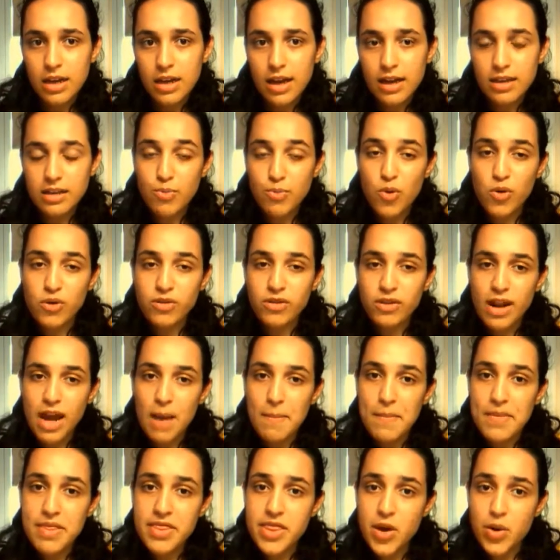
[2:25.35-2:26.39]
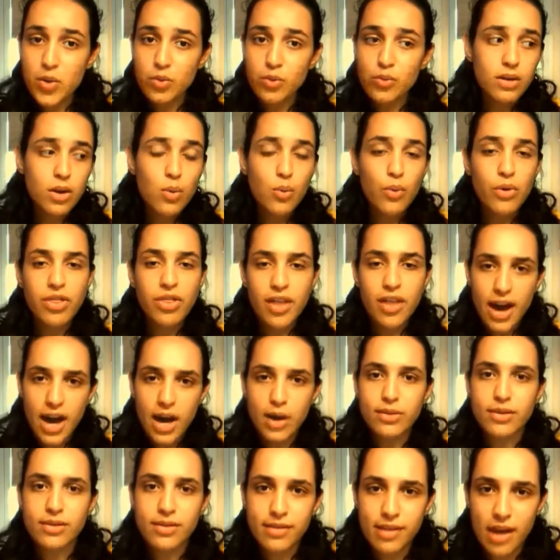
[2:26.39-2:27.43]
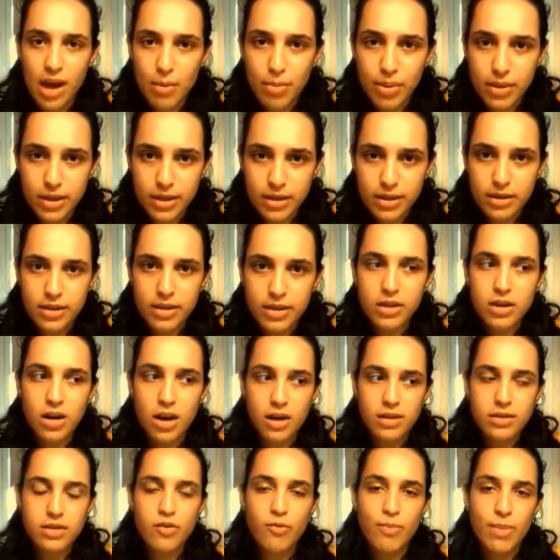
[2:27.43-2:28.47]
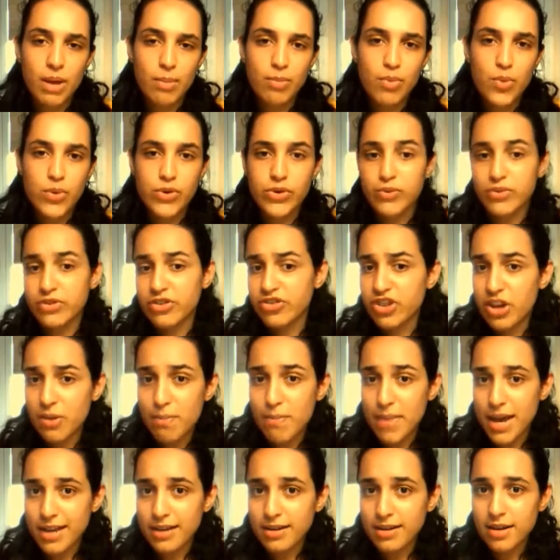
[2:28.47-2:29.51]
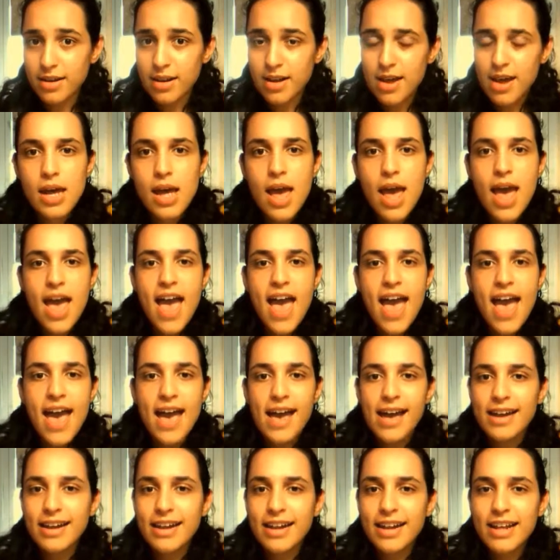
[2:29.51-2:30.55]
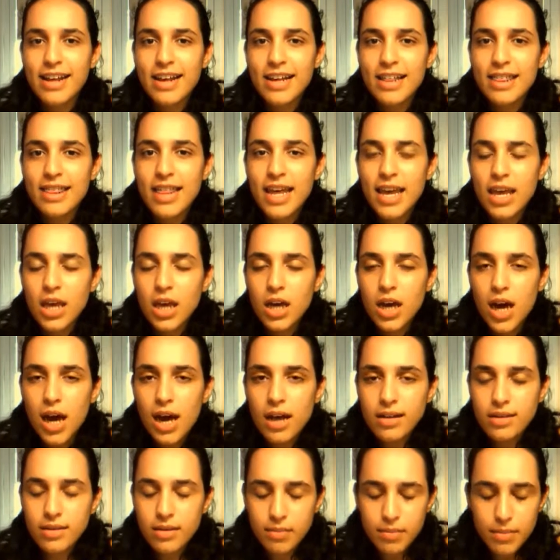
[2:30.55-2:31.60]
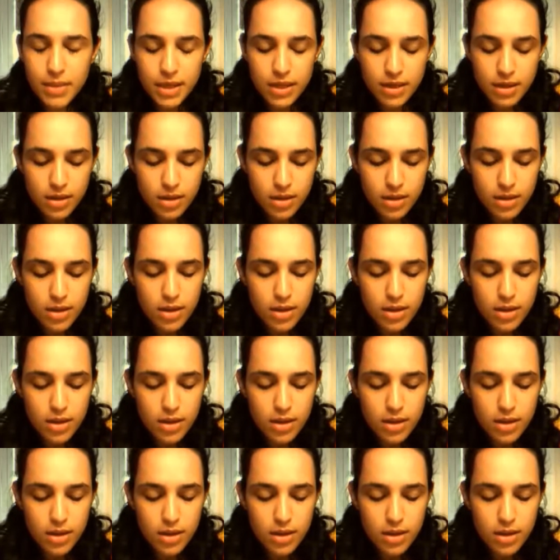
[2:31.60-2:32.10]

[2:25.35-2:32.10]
as books on Amazon without doubling the cost of my books with shipment, and they cost me